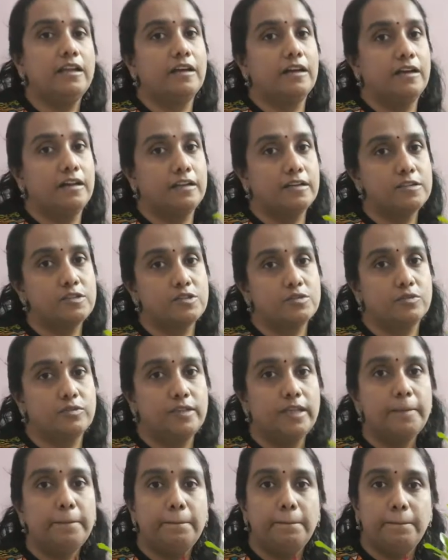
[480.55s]
color to the
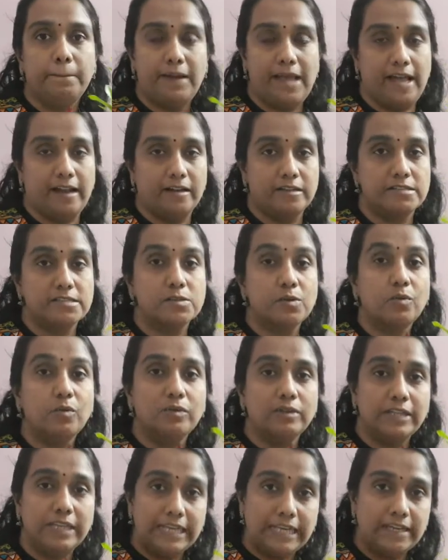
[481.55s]
plant.
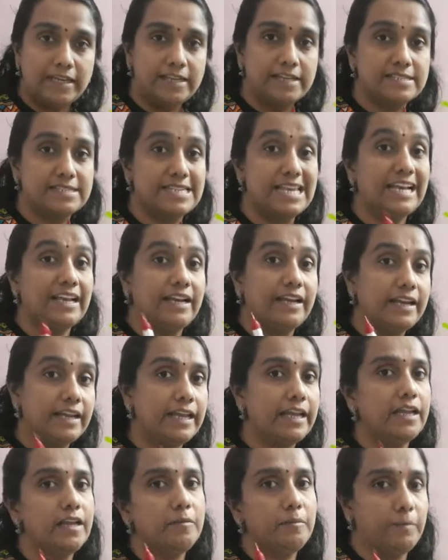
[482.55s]
So it is a
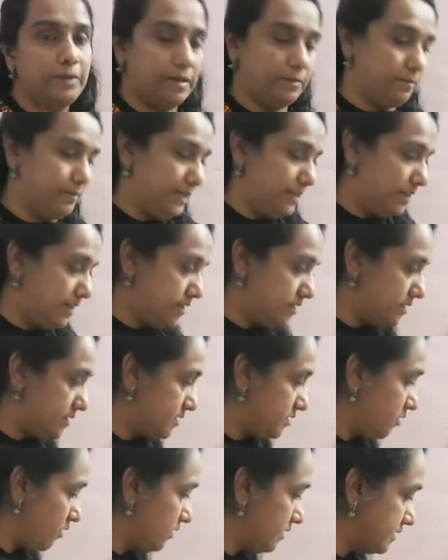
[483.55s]
green pigment. It is
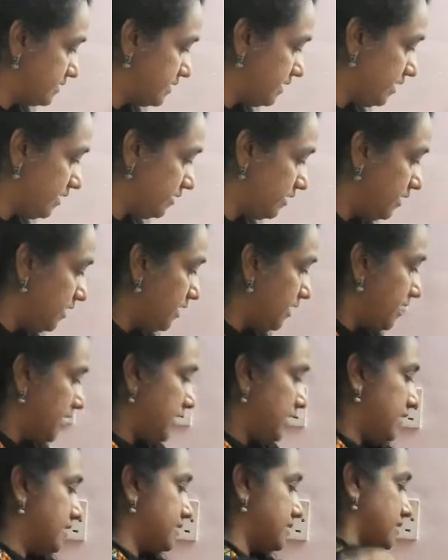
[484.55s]
known as
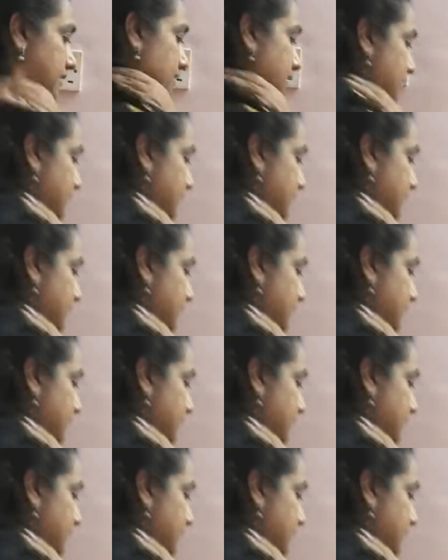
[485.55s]
it